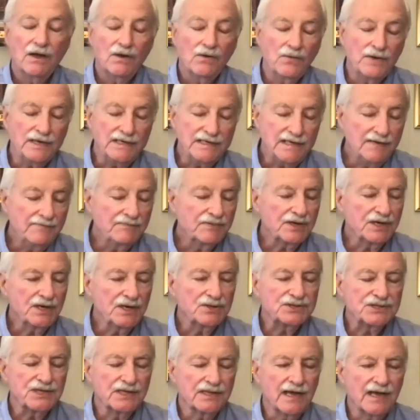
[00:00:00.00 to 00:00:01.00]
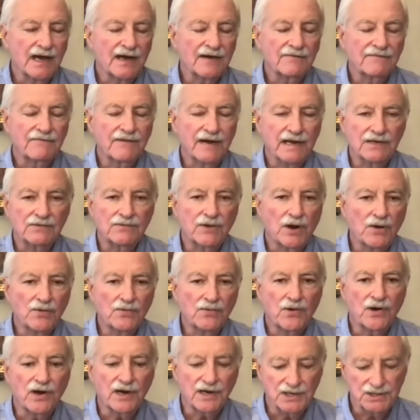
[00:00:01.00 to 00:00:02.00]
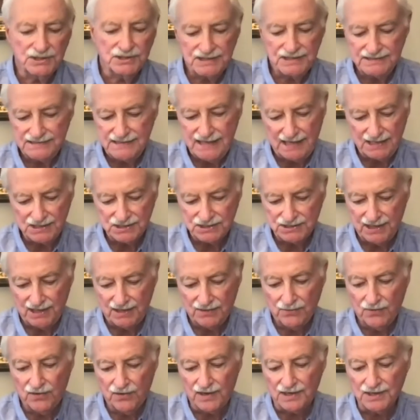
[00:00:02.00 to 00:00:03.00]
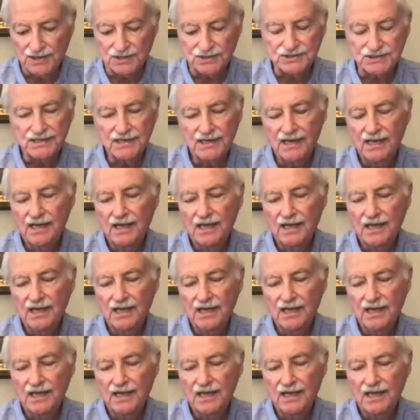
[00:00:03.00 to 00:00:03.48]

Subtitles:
We did produce a lot of railroad workers and textile workers.